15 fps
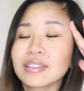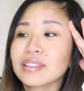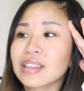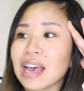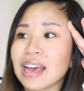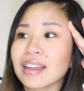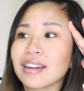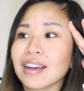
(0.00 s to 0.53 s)

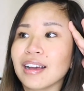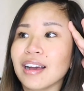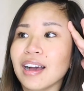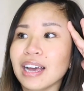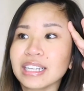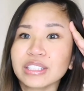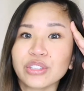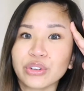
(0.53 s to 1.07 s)
that
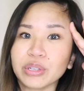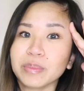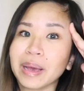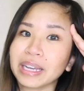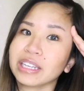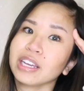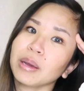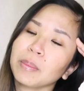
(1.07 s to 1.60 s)
I started
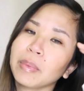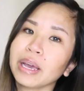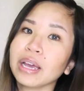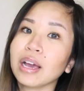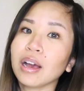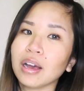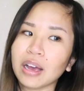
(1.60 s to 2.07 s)
backing up my